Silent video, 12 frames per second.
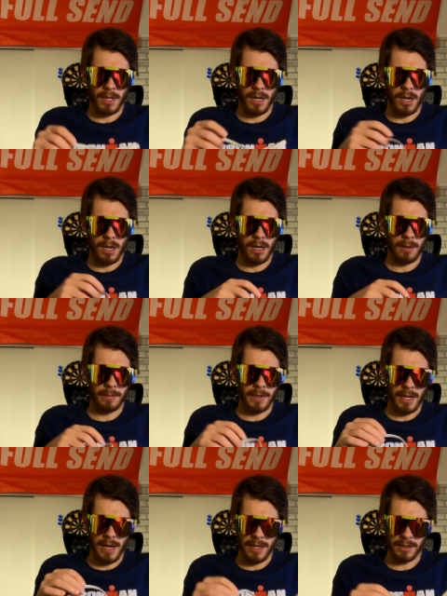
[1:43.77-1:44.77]

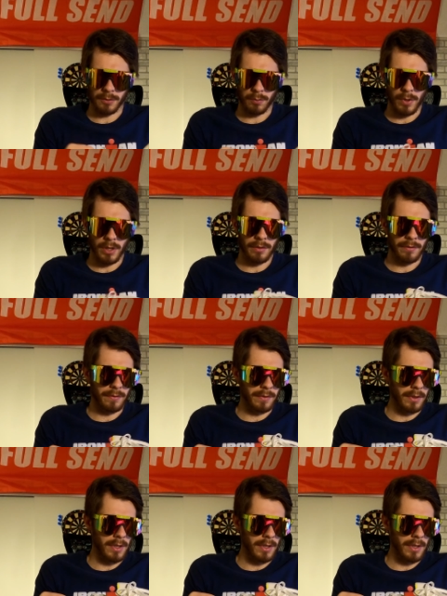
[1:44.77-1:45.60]
as one of